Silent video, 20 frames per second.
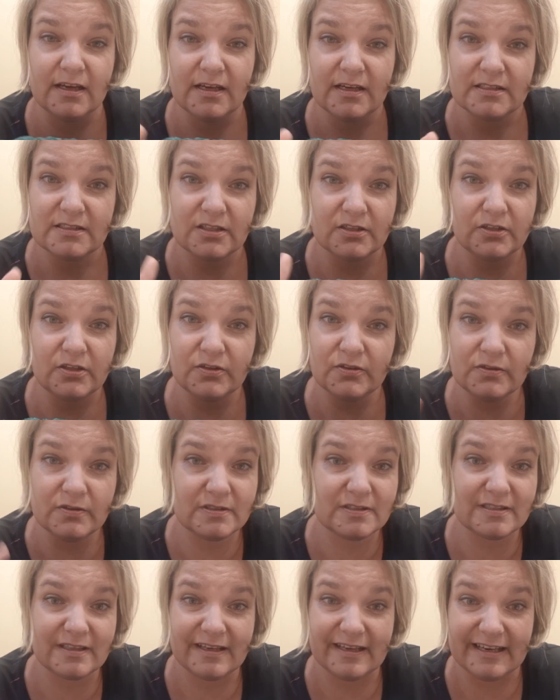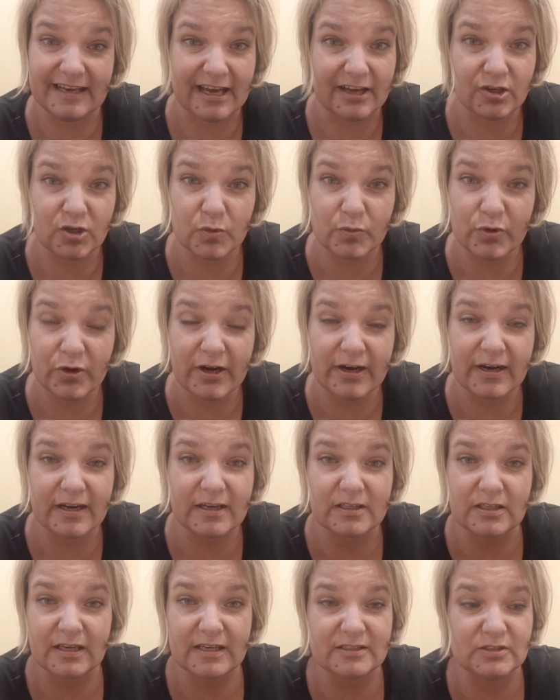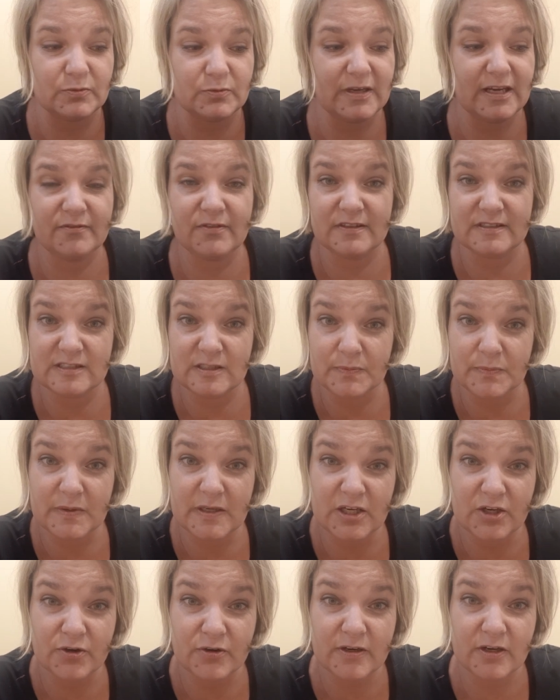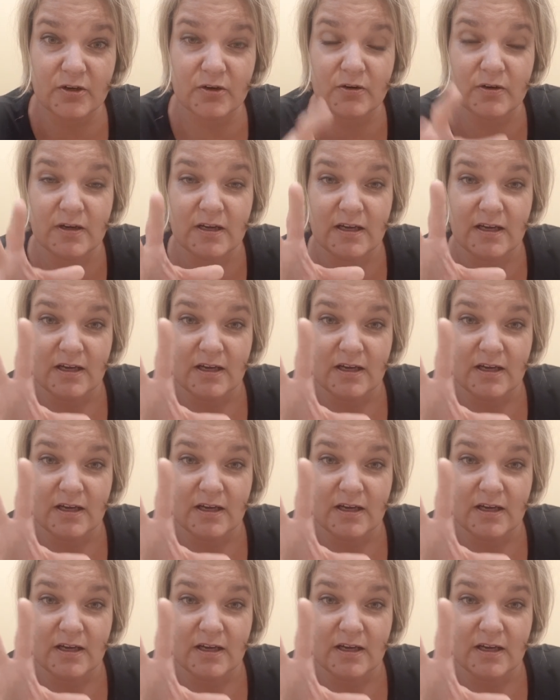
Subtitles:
So use an ENJO product because we have the superior